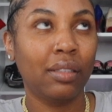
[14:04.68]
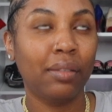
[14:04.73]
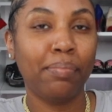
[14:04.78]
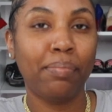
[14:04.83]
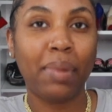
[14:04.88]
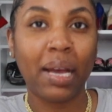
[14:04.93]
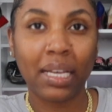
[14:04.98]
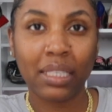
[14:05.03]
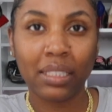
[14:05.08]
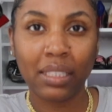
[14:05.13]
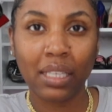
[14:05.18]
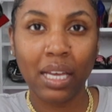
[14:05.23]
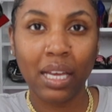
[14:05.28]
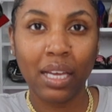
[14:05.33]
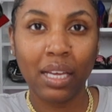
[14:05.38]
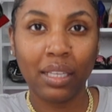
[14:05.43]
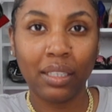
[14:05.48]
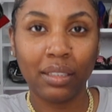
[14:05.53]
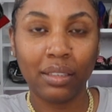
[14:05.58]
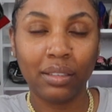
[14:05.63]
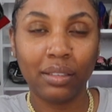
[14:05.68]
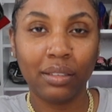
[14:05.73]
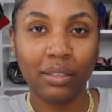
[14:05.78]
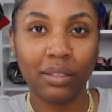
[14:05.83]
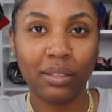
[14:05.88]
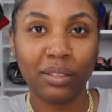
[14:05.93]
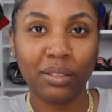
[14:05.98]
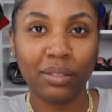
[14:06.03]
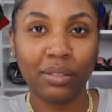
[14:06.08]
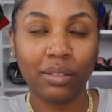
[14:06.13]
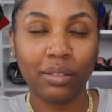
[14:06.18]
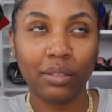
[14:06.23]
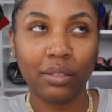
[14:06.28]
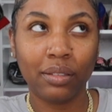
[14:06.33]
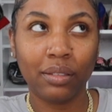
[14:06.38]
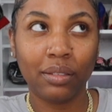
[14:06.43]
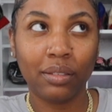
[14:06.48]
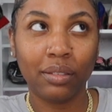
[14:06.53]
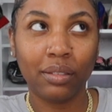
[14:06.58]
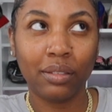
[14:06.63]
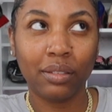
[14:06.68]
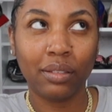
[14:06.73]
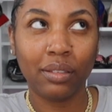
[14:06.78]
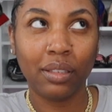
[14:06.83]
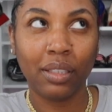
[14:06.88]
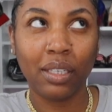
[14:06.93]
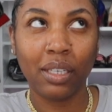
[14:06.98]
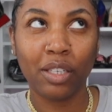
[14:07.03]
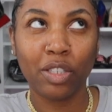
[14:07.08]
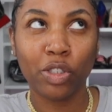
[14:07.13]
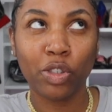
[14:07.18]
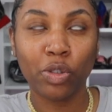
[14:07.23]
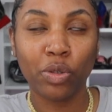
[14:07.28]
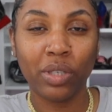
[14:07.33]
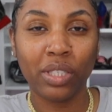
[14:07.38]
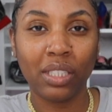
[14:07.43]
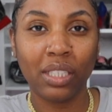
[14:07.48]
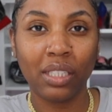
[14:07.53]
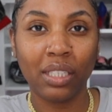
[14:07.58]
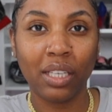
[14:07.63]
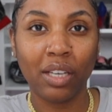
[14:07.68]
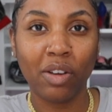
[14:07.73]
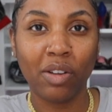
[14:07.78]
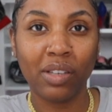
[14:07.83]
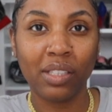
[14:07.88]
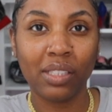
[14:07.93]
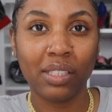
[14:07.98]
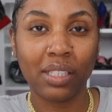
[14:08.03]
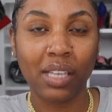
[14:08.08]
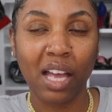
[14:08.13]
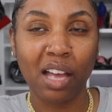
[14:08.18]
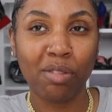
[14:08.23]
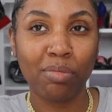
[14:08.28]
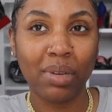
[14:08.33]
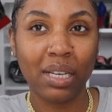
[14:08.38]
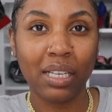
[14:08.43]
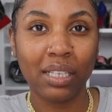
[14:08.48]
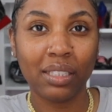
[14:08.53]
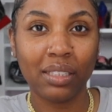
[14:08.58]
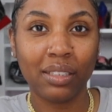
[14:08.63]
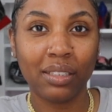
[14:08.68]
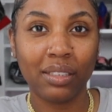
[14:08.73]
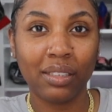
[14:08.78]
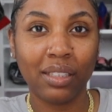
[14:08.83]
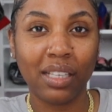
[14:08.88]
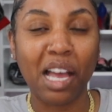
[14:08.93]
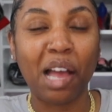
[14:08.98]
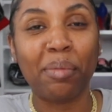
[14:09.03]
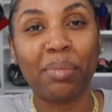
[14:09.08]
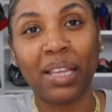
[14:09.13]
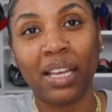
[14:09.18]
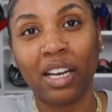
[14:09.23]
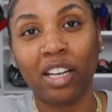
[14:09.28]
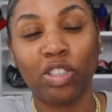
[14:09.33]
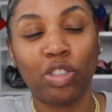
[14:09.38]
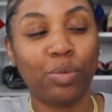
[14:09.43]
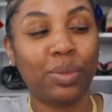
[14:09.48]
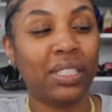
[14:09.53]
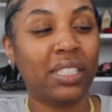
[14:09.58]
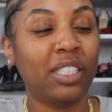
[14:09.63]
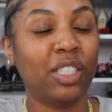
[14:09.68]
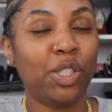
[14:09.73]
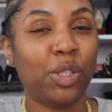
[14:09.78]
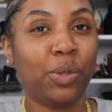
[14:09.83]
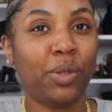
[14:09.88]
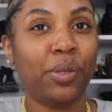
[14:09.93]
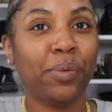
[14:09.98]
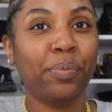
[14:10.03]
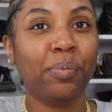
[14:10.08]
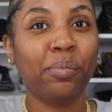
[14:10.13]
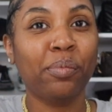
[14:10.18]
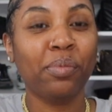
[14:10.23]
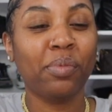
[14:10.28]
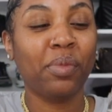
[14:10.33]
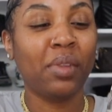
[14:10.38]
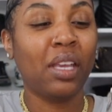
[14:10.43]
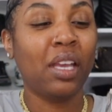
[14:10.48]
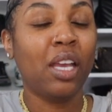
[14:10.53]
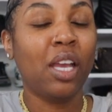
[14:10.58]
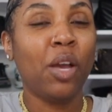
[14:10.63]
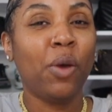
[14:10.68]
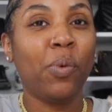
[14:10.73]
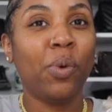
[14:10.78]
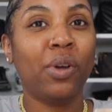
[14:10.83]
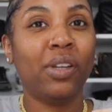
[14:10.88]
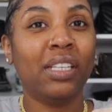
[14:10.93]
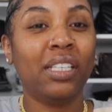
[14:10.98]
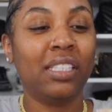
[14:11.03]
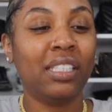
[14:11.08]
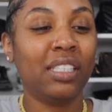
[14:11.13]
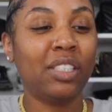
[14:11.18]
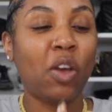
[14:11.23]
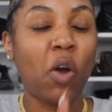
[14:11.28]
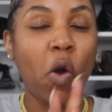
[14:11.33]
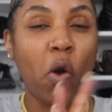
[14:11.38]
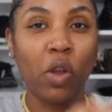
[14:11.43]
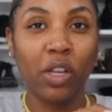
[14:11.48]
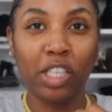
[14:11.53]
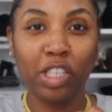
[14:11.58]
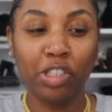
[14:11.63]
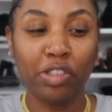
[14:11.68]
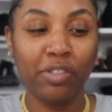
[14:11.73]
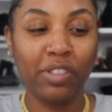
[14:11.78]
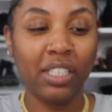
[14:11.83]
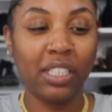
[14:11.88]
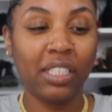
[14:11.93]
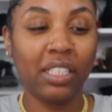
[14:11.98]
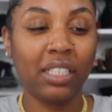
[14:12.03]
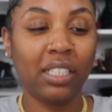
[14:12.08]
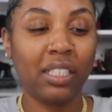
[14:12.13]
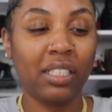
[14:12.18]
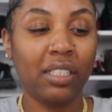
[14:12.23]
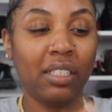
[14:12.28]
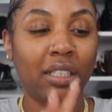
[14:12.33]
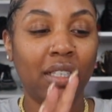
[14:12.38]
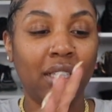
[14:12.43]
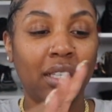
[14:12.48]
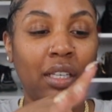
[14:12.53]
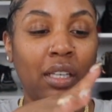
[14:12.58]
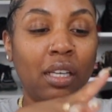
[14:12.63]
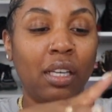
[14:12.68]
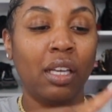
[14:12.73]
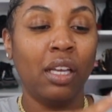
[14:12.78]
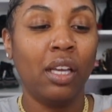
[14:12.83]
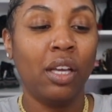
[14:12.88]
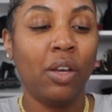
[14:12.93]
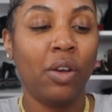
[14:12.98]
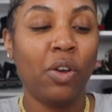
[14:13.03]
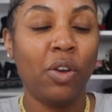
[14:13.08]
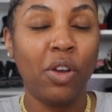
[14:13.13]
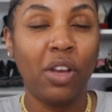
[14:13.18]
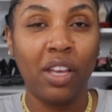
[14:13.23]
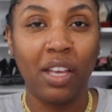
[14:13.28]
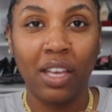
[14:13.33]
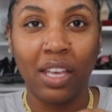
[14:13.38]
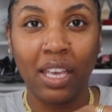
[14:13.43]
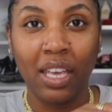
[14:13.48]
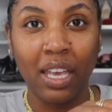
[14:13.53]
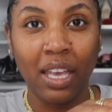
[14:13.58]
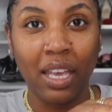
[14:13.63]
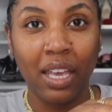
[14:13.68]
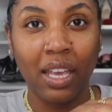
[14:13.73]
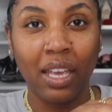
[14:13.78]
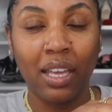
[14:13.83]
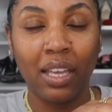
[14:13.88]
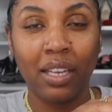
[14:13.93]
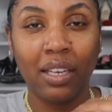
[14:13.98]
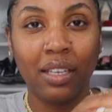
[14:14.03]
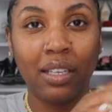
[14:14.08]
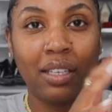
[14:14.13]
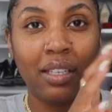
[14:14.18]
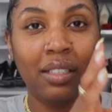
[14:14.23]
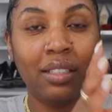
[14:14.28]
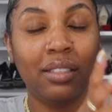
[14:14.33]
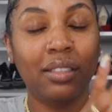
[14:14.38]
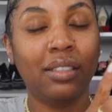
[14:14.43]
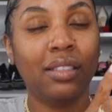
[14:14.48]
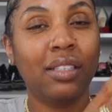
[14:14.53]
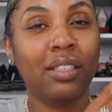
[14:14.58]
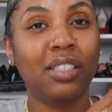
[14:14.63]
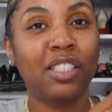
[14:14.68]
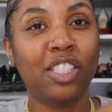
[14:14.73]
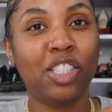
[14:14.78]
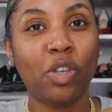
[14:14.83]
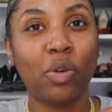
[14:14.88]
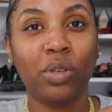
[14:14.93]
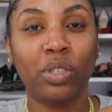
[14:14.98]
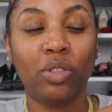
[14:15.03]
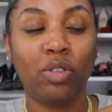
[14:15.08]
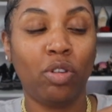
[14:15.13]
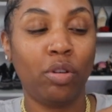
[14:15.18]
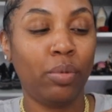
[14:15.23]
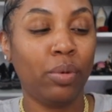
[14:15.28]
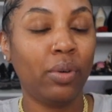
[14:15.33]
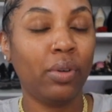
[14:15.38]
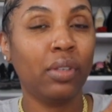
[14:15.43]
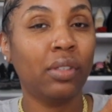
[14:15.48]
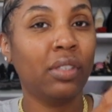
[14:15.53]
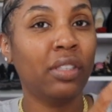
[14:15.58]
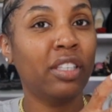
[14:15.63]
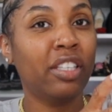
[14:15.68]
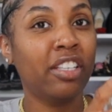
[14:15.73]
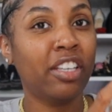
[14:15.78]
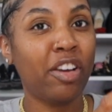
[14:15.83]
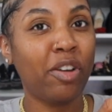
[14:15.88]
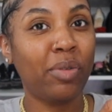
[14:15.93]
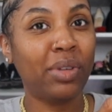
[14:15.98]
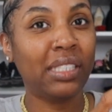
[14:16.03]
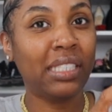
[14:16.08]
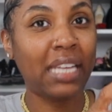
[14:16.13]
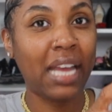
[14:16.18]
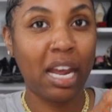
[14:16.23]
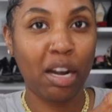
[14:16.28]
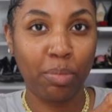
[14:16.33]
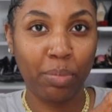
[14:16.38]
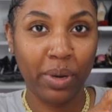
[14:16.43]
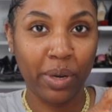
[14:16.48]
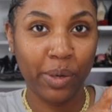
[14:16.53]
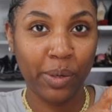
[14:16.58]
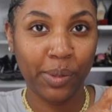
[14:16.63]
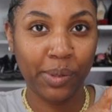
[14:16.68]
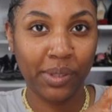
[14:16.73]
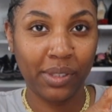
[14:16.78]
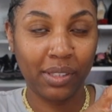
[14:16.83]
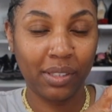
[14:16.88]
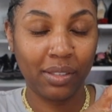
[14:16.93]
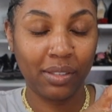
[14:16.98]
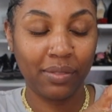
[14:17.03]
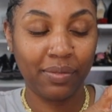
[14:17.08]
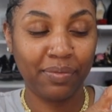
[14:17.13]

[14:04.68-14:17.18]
box Scott. And in the store, I think they call it Scott box. I'm not 100% sure. Well, this is all acrylic. And it's so adorable. No, it's not a purse.